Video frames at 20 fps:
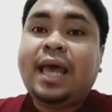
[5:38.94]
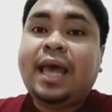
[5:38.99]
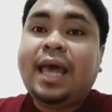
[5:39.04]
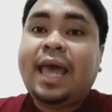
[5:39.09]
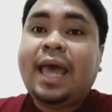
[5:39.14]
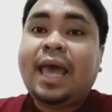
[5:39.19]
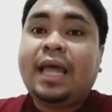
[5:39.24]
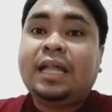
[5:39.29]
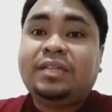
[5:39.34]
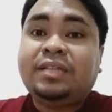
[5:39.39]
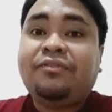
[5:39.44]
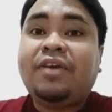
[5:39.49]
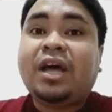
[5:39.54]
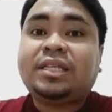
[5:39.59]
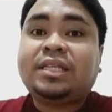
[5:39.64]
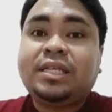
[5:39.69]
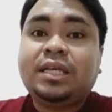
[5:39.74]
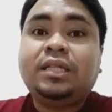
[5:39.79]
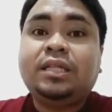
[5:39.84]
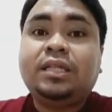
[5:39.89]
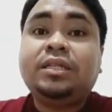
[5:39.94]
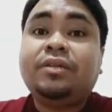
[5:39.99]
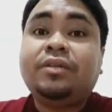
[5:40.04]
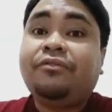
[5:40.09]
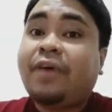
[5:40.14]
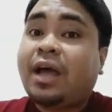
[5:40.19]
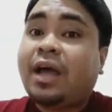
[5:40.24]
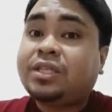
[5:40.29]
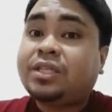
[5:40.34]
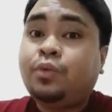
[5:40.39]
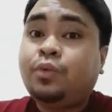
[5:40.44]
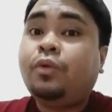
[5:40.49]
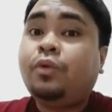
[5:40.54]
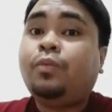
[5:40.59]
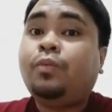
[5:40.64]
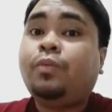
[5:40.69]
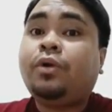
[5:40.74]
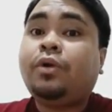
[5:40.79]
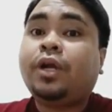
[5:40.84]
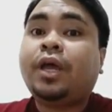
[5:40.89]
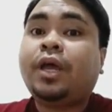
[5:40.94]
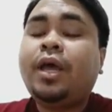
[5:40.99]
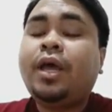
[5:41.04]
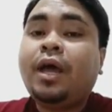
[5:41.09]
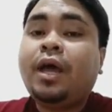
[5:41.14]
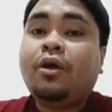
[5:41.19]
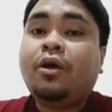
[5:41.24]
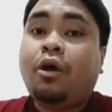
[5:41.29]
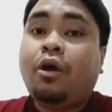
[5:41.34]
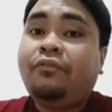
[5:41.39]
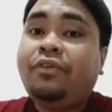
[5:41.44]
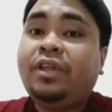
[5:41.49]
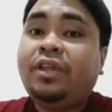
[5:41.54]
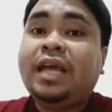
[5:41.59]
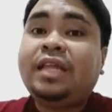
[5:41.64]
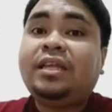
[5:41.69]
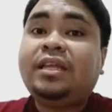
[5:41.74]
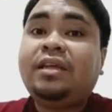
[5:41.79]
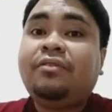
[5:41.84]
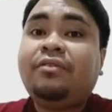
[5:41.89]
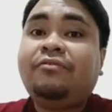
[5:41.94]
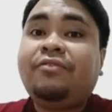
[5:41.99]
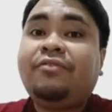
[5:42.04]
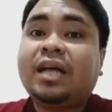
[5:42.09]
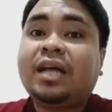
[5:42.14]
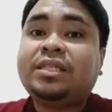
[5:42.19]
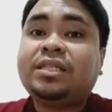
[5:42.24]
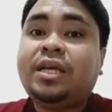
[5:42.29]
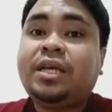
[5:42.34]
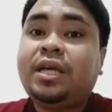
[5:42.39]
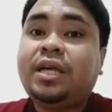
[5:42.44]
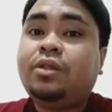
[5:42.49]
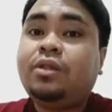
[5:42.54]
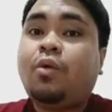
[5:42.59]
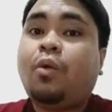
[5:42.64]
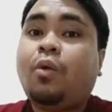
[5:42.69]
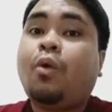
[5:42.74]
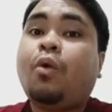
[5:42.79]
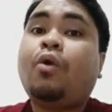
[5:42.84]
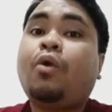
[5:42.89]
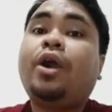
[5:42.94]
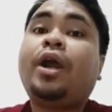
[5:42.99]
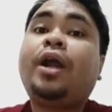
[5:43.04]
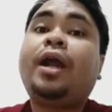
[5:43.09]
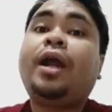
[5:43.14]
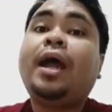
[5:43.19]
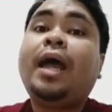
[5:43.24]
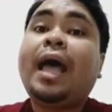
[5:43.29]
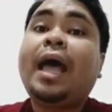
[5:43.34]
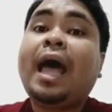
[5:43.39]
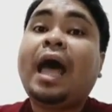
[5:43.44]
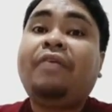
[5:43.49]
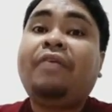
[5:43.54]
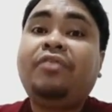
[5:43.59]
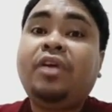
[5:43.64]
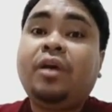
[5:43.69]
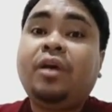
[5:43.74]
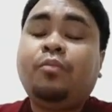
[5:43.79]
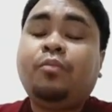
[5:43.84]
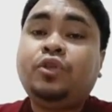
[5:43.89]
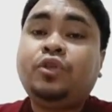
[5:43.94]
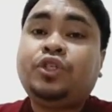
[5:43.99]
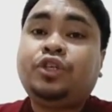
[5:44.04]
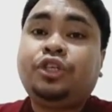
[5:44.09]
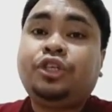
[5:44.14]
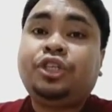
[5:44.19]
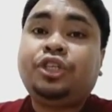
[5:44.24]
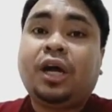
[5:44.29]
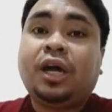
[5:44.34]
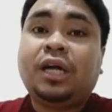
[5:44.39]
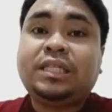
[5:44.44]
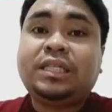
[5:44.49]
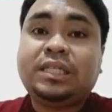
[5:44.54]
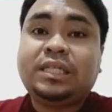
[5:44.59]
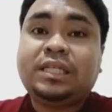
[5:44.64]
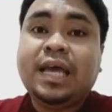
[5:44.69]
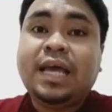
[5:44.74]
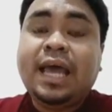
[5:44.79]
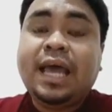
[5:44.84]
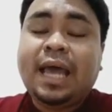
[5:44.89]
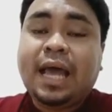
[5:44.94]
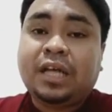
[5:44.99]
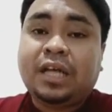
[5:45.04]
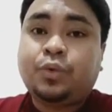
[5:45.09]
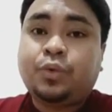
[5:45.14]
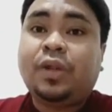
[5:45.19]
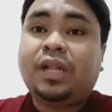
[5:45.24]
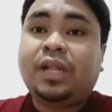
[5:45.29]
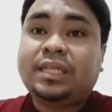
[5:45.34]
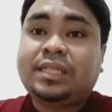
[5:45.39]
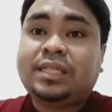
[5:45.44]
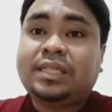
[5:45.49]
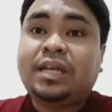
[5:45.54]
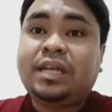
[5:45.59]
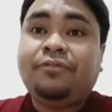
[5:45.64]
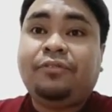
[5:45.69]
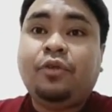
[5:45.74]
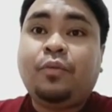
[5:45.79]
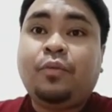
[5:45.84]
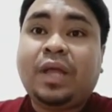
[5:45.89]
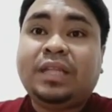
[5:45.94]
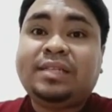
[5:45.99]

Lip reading: And the vaccine will work. COVID-19 vaccine or having a booster shots as well as influenza